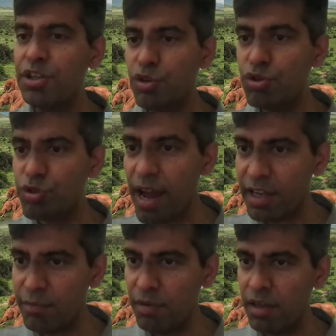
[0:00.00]
You
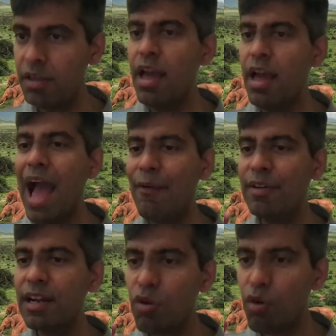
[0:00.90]
tracking me,
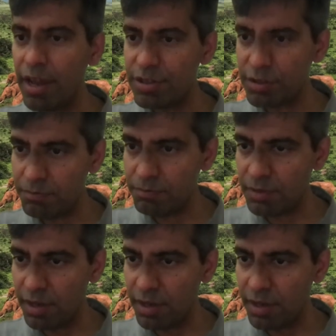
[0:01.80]
having that location